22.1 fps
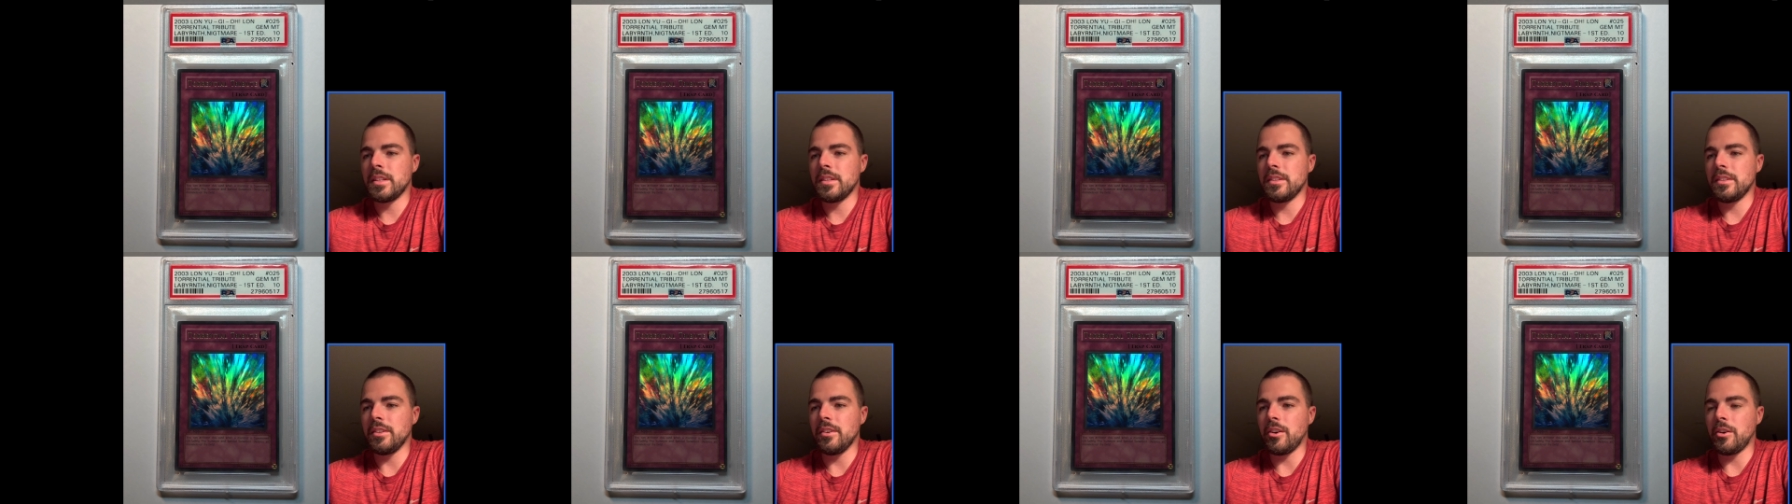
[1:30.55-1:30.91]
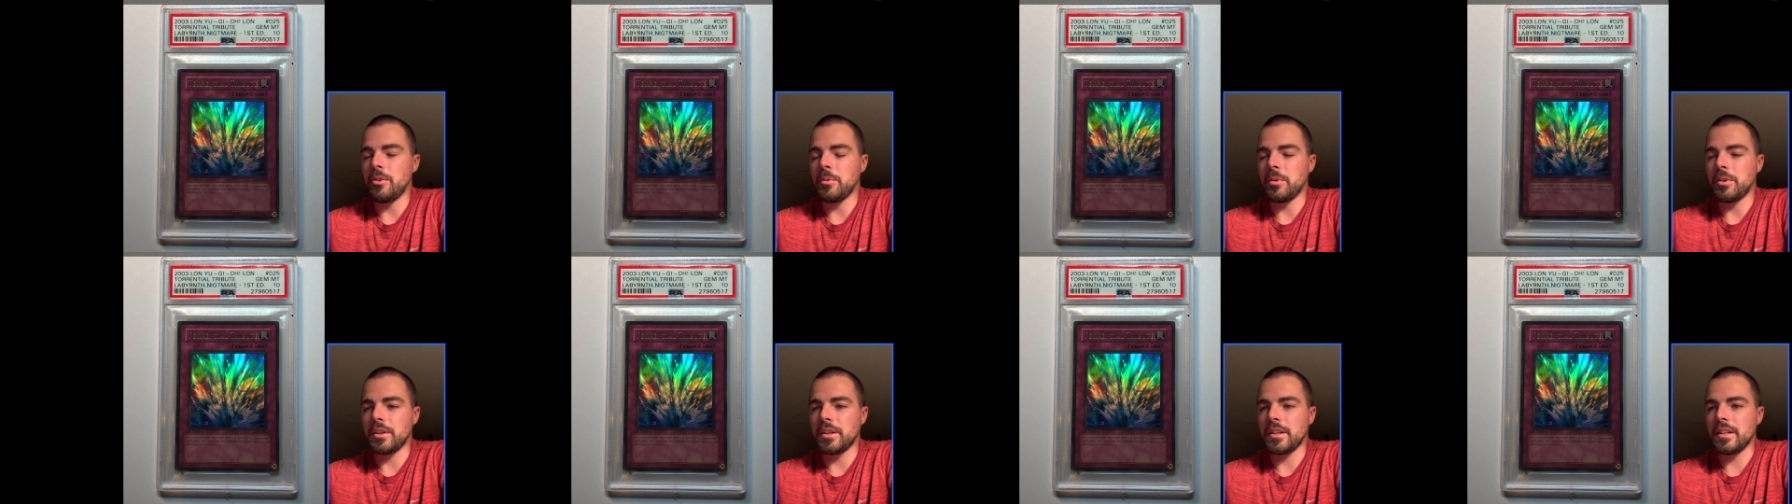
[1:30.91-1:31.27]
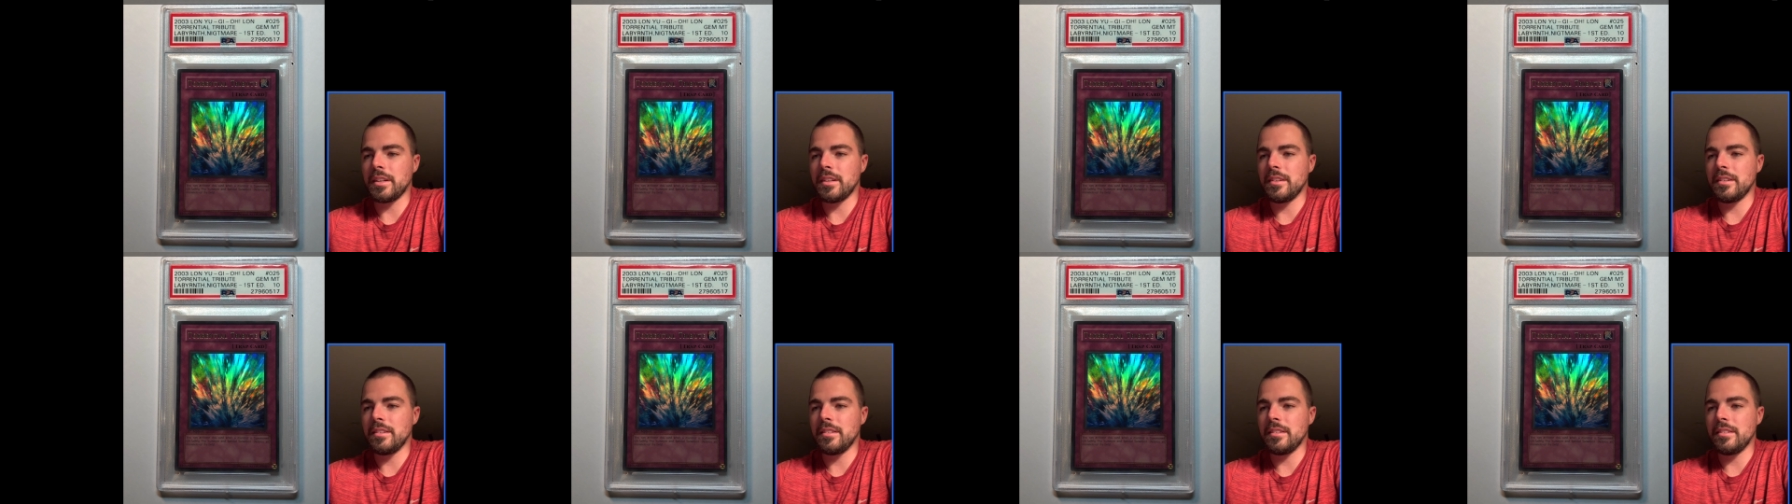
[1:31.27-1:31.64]
the artwork
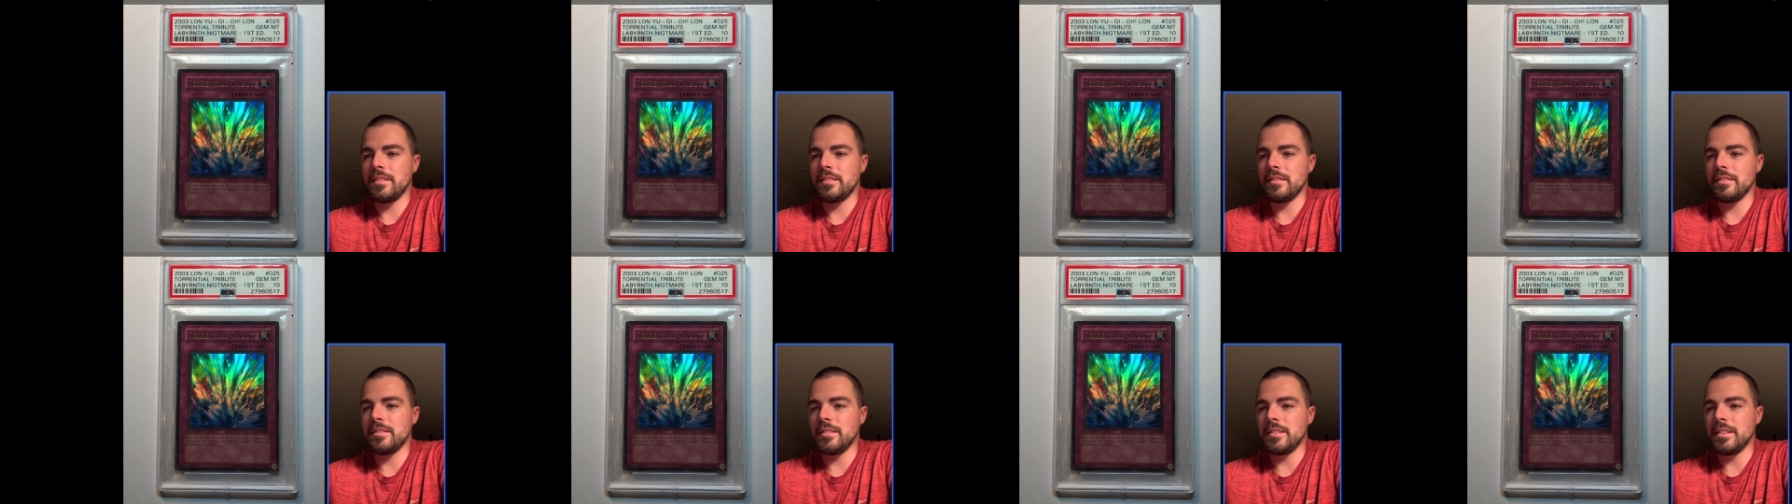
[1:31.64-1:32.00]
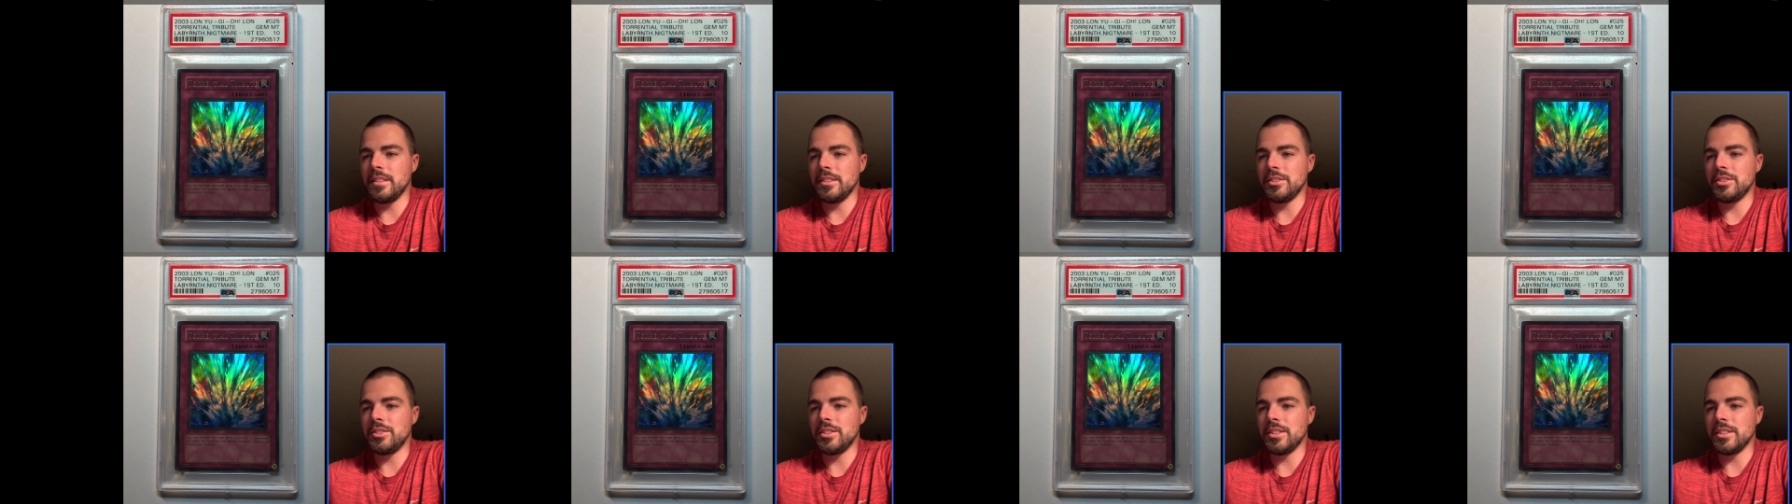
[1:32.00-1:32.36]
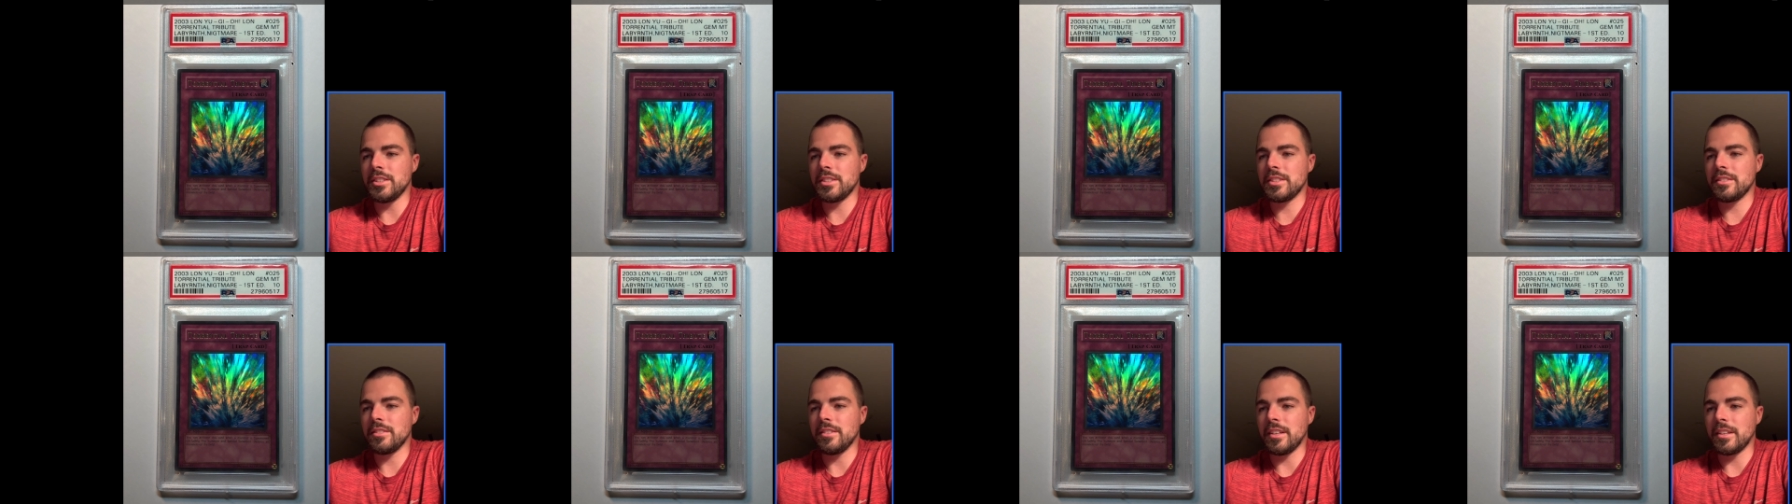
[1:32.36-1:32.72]
is
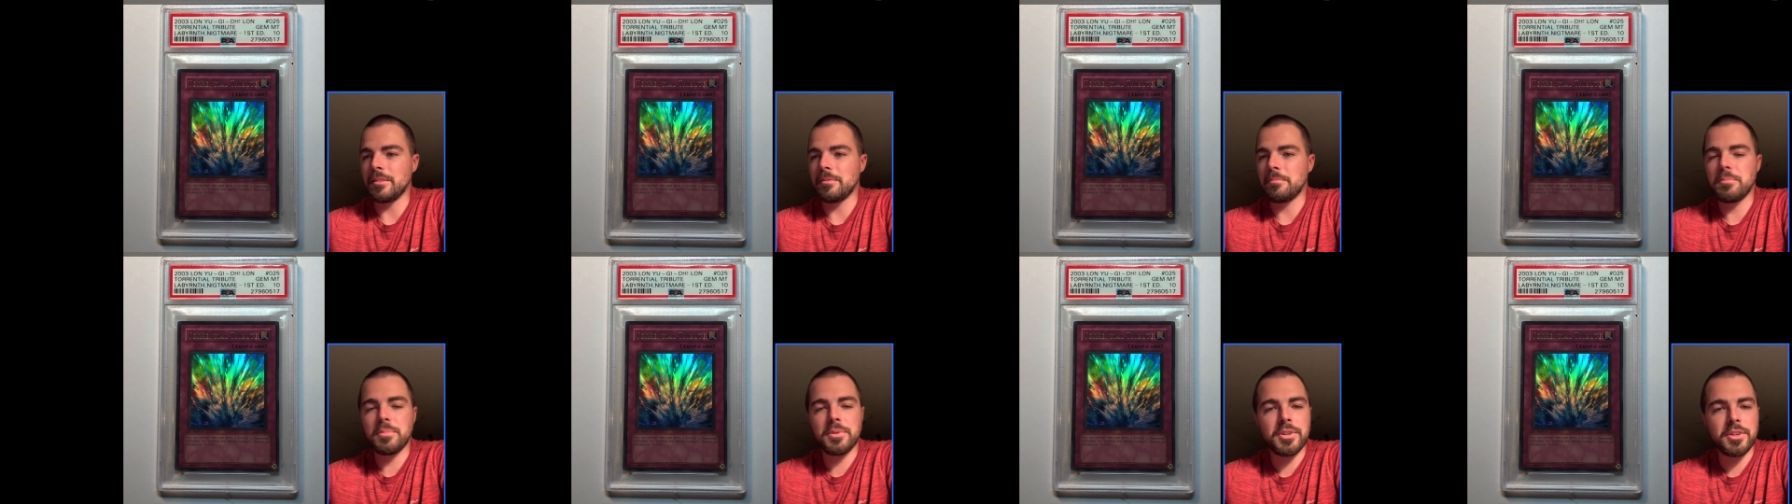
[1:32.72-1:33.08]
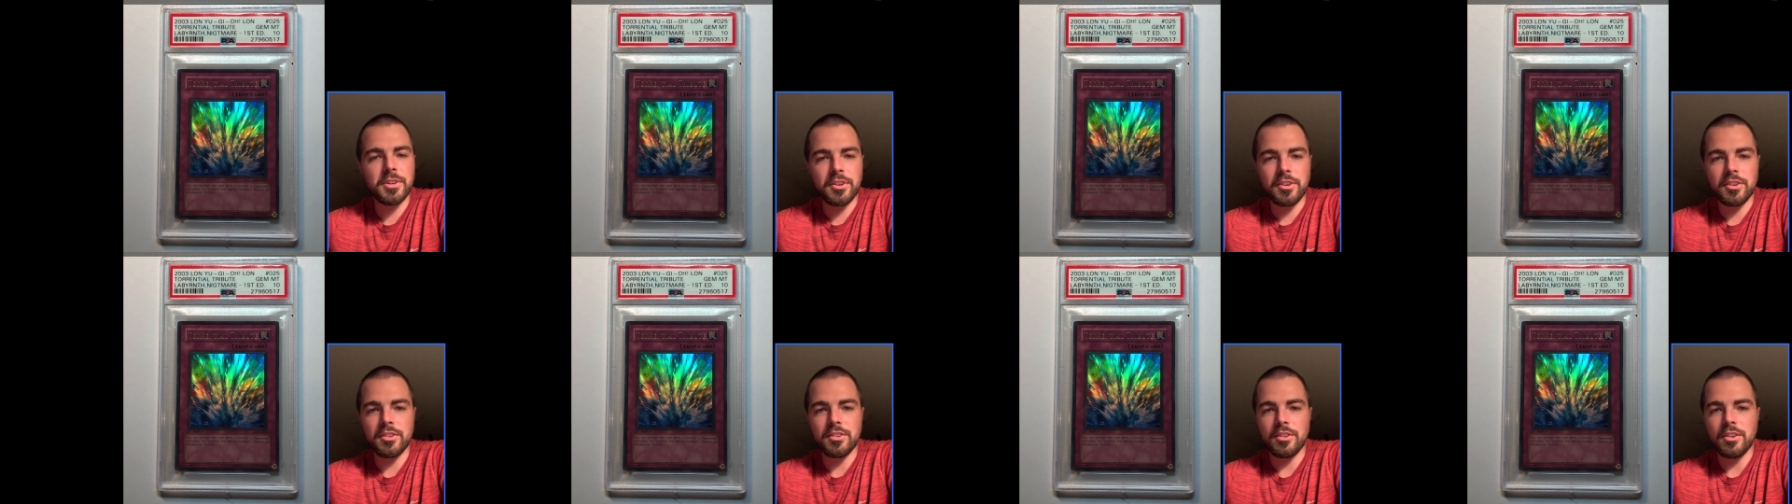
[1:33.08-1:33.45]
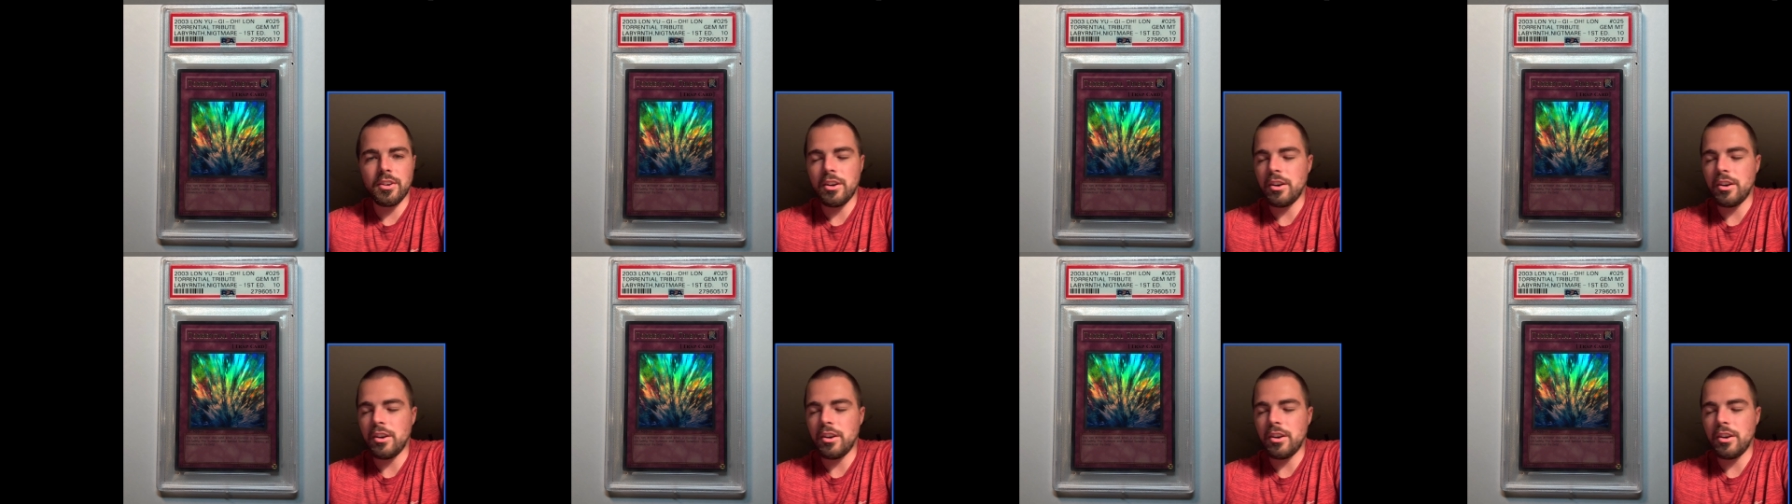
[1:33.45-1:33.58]
just like pure